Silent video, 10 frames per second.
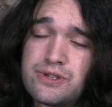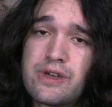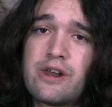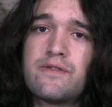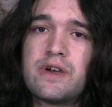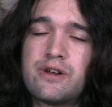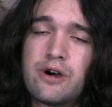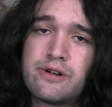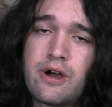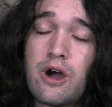So get off that
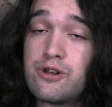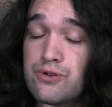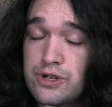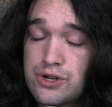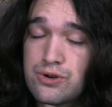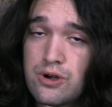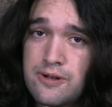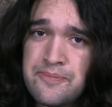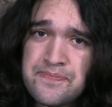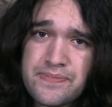auto
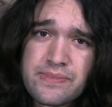control